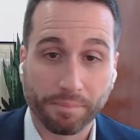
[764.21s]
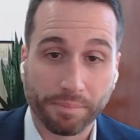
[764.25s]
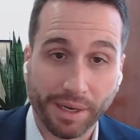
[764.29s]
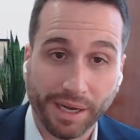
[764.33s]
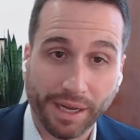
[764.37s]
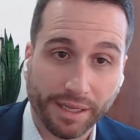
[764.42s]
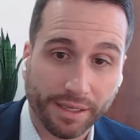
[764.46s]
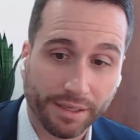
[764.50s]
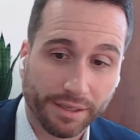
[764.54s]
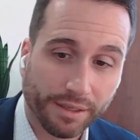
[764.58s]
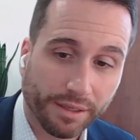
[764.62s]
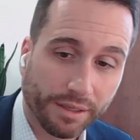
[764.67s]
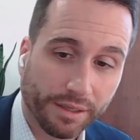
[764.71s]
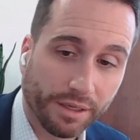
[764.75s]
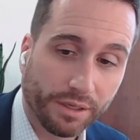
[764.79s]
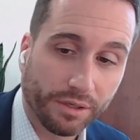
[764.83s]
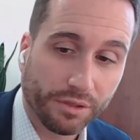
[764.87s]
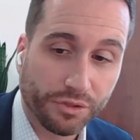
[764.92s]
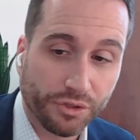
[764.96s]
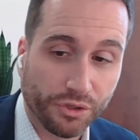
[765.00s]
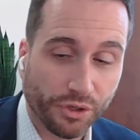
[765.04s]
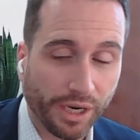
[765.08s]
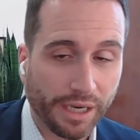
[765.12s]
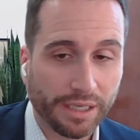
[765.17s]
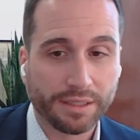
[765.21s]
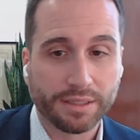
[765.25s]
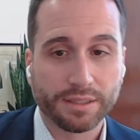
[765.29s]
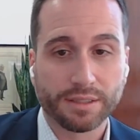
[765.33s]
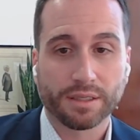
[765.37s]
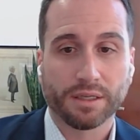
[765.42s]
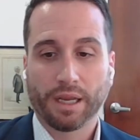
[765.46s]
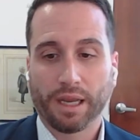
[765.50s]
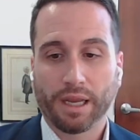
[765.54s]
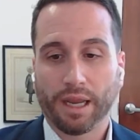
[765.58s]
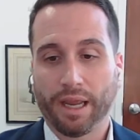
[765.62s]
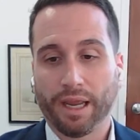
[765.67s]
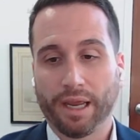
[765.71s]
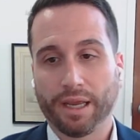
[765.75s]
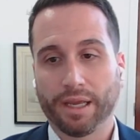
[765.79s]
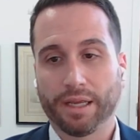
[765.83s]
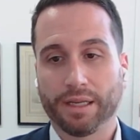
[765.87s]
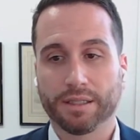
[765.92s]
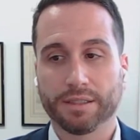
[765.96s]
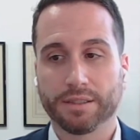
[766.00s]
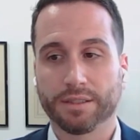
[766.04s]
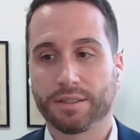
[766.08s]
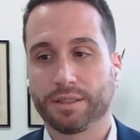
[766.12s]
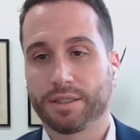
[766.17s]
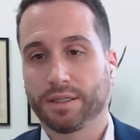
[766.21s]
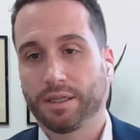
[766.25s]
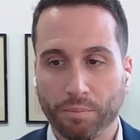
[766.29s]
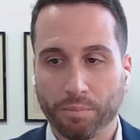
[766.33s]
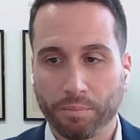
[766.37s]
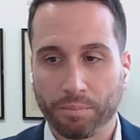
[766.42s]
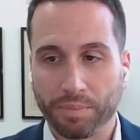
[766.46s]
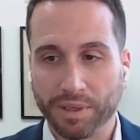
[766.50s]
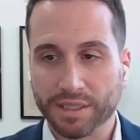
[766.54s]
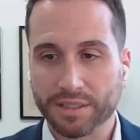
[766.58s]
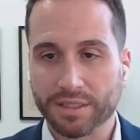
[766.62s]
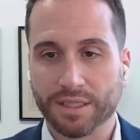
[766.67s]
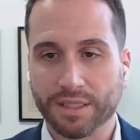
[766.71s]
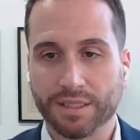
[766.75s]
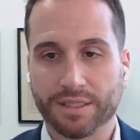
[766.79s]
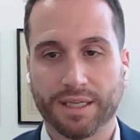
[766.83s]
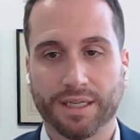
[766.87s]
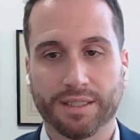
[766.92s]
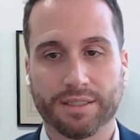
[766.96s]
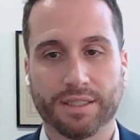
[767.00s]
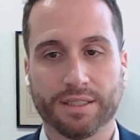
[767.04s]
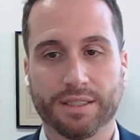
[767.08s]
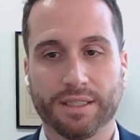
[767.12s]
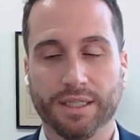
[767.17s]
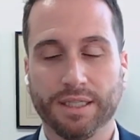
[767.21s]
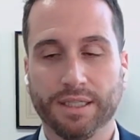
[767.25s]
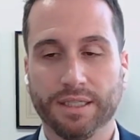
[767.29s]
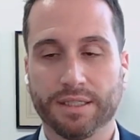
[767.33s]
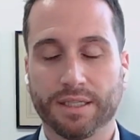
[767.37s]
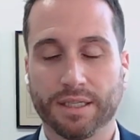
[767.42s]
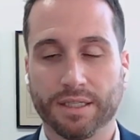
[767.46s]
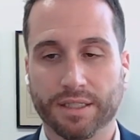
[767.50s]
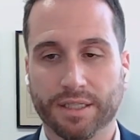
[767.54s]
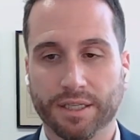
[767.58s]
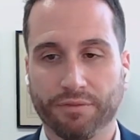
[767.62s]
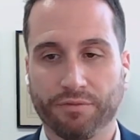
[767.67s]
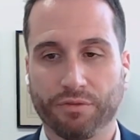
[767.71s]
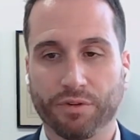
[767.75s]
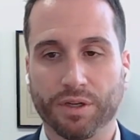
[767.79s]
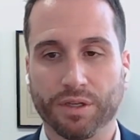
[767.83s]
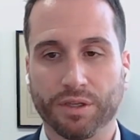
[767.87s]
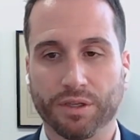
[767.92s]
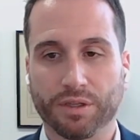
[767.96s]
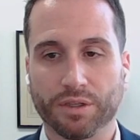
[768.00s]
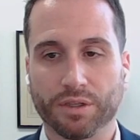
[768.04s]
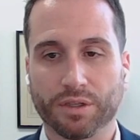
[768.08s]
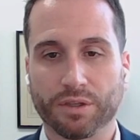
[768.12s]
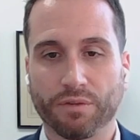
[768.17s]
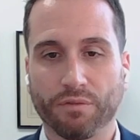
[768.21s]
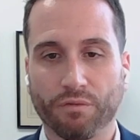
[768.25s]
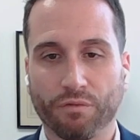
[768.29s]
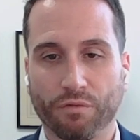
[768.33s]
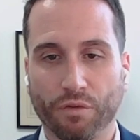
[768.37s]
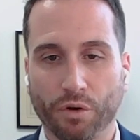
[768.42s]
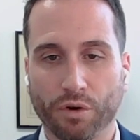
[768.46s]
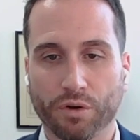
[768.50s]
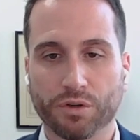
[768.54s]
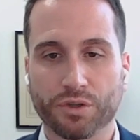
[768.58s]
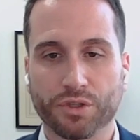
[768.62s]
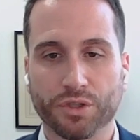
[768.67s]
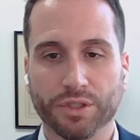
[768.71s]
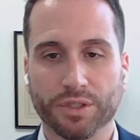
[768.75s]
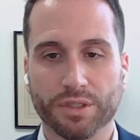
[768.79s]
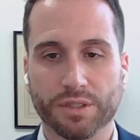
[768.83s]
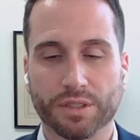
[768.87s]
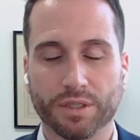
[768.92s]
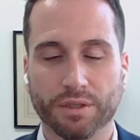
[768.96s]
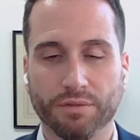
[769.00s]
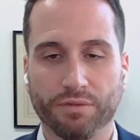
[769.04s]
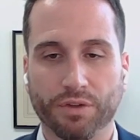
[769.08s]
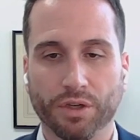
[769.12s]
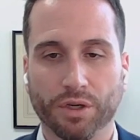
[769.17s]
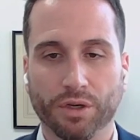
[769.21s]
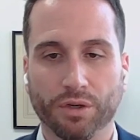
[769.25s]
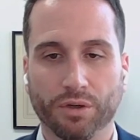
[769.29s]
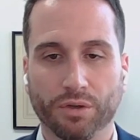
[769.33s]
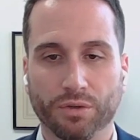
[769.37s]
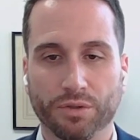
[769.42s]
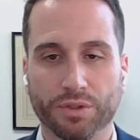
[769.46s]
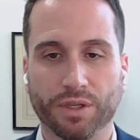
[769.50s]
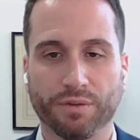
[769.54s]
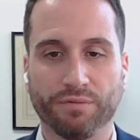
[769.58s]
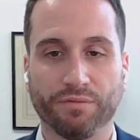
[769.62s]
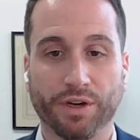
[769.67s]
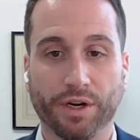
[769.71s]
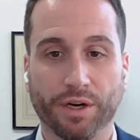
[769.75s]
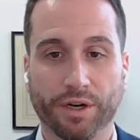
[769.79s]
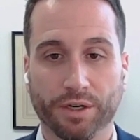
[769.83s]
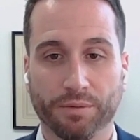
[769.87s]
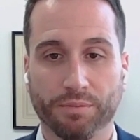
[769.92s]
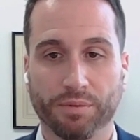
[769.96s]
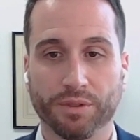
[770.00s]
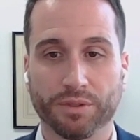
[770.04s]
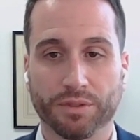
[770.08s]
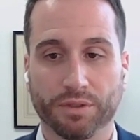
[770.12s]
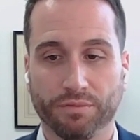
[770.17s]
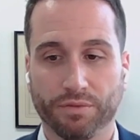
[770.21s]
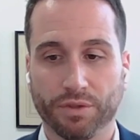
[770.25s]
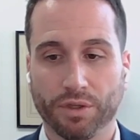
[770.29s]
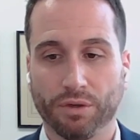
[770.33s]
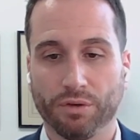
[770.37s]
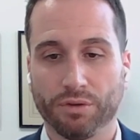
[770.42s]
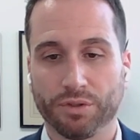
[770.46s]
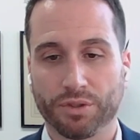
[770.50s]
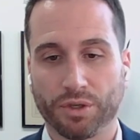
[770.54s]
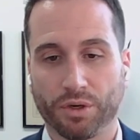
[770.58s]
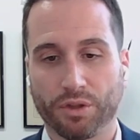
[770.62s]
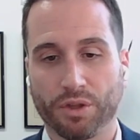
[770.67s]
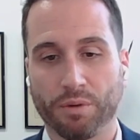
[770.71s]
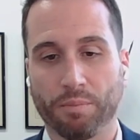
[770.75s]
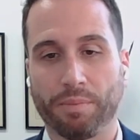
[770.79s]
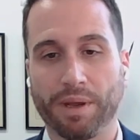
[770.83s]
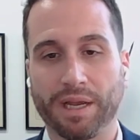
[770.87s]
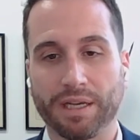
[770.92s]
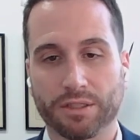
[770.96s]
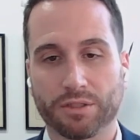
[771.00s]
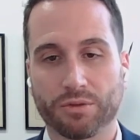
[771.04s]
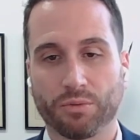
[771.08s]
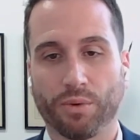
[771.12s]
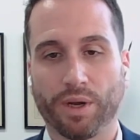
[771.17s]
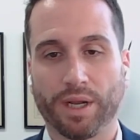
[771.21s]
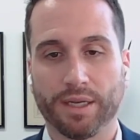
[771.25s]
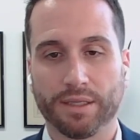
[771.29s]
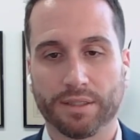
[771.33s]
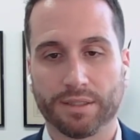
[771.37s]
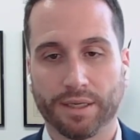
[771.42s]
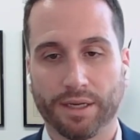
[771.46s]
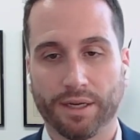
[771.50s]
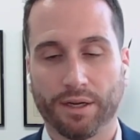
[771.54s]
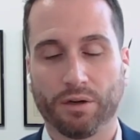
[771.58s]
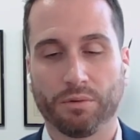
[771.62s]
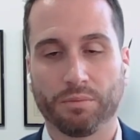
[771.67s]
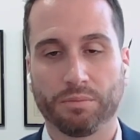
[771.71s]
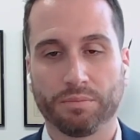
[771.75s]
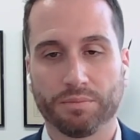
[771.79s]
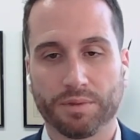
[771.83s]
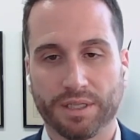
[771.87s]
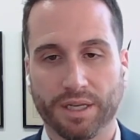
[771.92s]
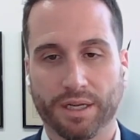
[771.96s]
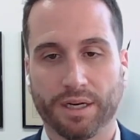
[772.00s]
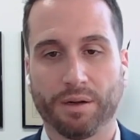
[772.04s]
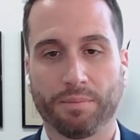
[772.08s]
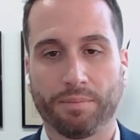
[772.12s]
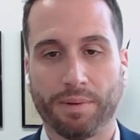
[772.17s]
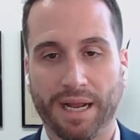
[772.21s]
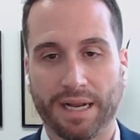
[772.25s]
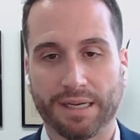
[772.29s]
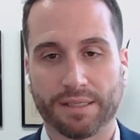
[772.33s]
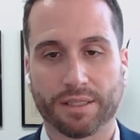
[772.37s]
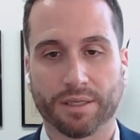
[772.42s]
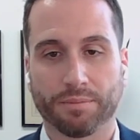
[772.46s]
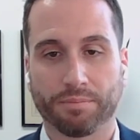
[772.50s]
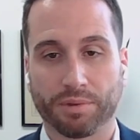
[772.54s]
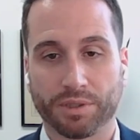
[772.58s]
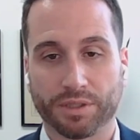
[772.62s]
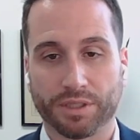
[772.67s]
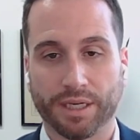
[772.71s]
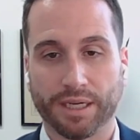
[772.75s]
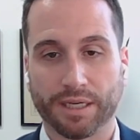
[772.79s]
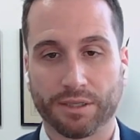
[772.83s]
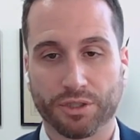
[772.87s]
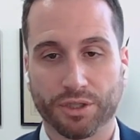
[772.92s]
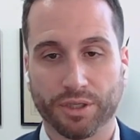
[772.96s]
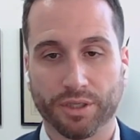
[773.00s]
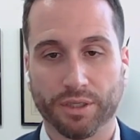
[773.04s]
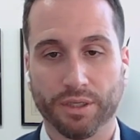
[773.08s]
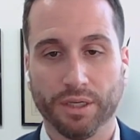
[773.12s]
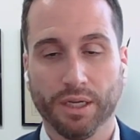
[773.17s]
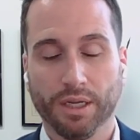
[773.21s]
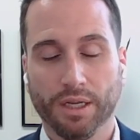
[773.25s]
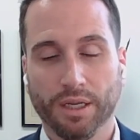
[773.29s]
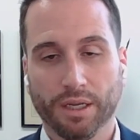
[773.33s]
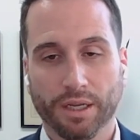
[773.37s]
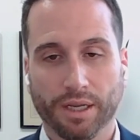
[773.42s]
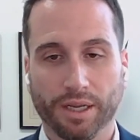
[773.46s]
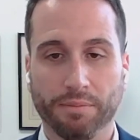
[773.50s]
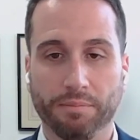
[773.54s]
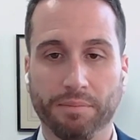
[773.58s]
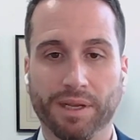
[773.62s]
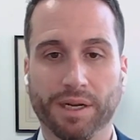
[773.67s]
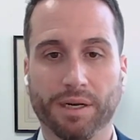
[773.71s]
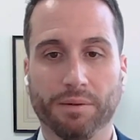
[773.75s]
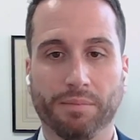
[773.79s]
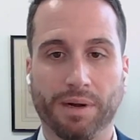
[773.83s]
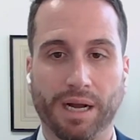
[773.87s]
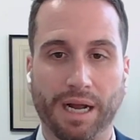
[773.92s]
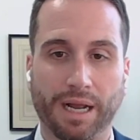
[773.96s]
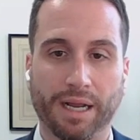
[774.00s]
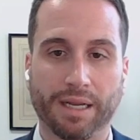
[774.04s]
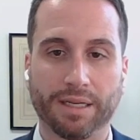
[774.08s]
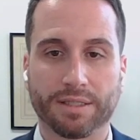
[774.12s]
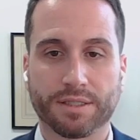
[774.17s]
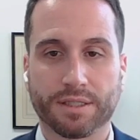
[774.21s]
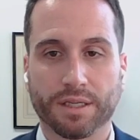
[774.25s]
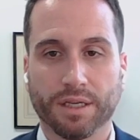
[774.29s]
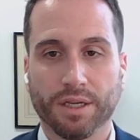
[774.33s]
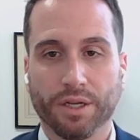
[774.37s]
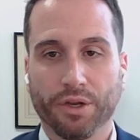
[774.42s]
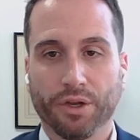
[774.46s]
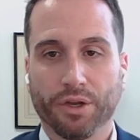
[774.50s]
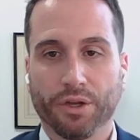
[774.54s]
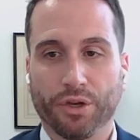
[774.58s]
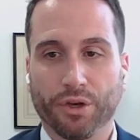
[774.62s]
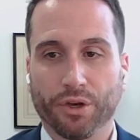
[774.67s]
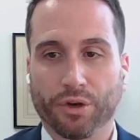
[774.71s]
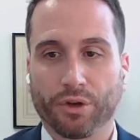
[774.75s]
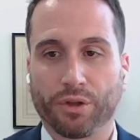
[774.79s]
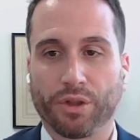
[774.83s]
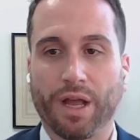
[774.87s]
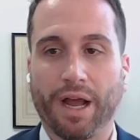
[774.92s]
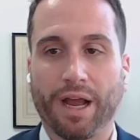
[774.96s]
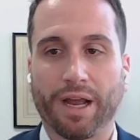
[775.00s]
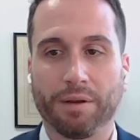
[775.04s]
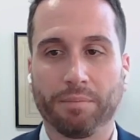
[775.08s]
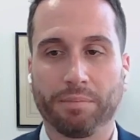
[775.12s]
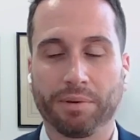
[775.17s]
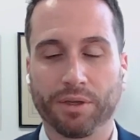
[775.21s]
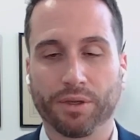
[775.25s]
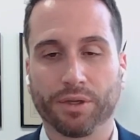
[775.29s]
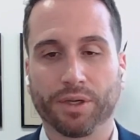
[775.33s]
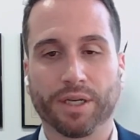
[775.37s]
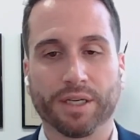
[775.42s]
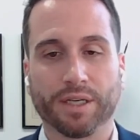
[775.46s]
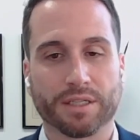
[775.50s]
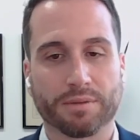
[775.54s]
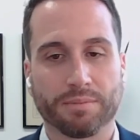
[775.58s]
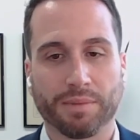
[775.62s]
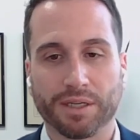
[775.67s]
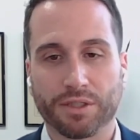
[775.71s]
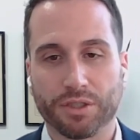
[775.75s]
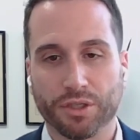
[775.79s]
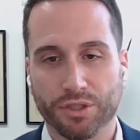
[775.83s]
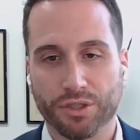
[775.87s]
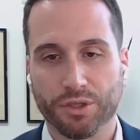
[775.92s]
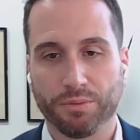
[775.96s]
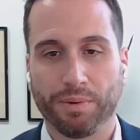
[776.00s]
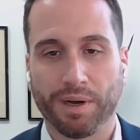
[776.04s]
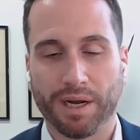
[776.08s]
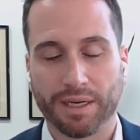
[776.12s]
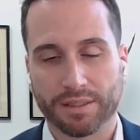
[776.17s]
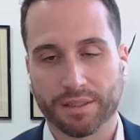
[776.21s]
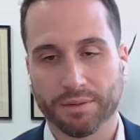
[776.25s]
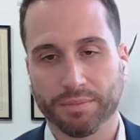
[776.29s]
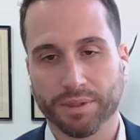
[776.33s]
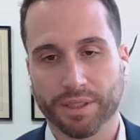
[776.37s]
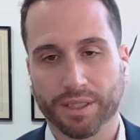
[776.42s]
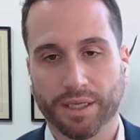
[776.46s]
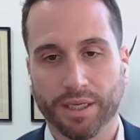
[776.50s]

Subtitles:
But trusts and business entities and different versions of those and variables of those are the best way to help set up asset protection and minimize your liability as much as you possibly